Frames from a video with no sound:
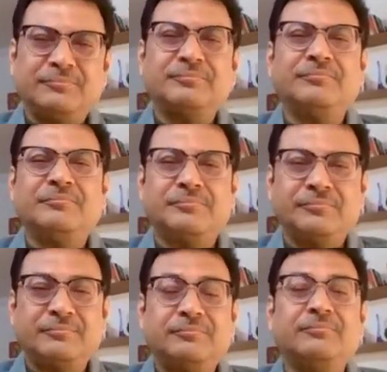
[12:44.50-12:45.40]

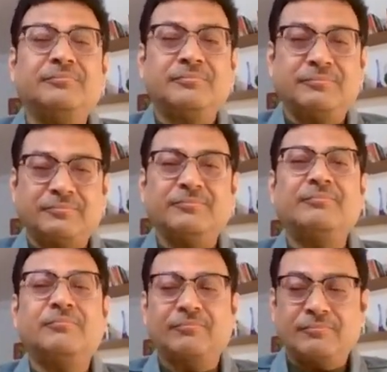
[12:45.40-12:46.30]

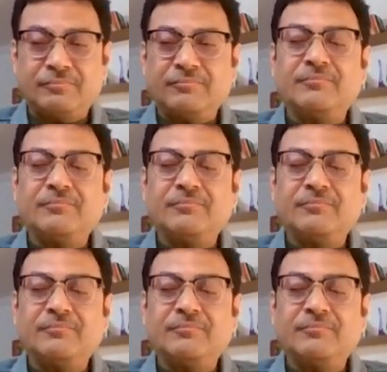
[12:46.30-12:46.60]
No words are spoken by the person on screen.